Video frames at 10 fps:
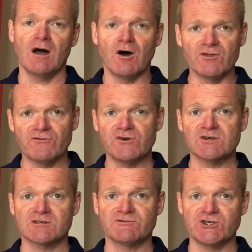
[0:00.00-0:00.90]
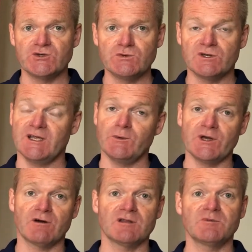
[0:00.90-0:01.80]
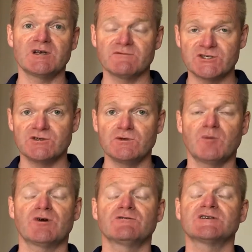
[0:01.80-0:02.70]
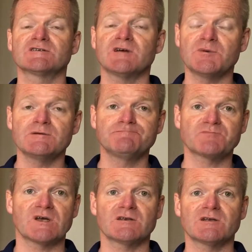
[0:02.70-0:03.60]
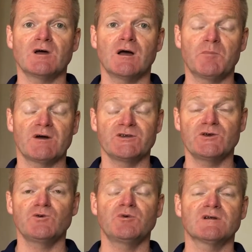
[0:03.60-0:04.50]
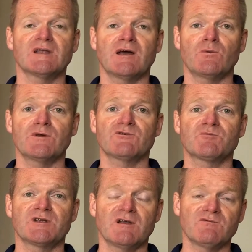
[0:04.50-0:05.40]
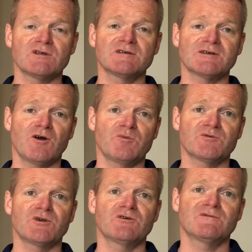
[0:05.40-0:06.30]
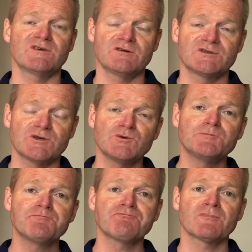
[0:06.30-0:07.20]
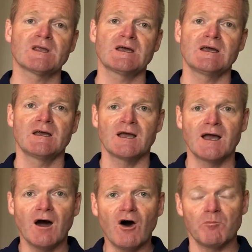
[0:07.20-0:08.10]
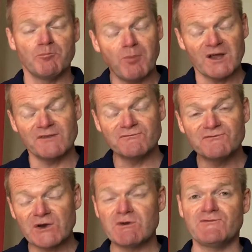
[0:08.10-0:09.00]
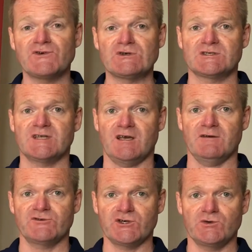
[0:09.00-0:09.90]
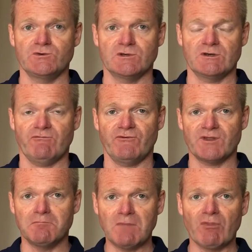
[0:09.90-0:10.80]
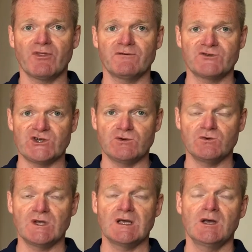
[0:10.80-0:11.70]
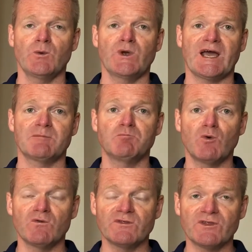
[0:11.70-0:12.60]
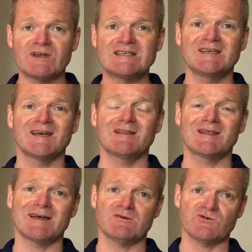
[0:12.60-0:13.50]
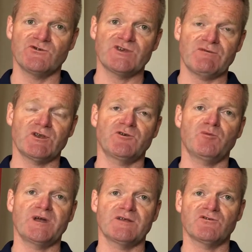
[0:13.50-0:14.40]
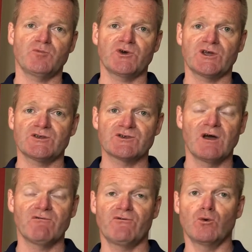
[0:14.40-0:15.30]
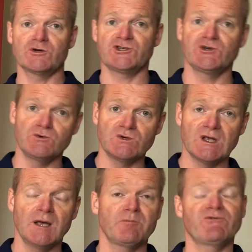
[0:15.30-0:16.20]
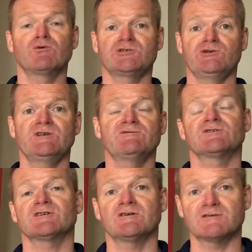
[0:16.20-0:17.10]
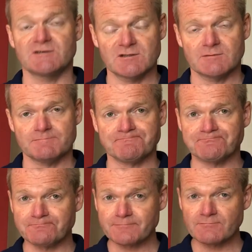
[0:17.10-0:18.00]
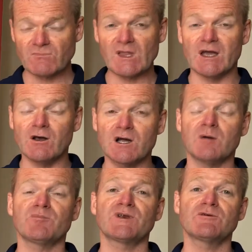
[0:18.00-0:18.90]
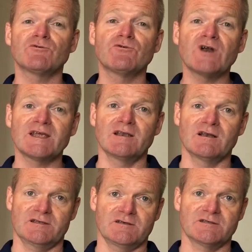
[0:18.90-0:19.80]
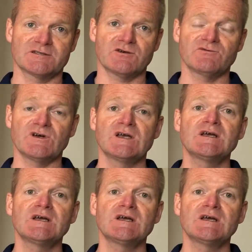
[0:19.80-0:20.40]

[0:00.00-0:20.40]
On the 1st of June, and here we are in the middle of June, approaching summer. I don't know about you, but our weather's been lovely, so I hope it's been good for you too. By the very first day of June, for the month of June, we had more than £98,700 of bookings for June, before June even started. And our company regularly turns over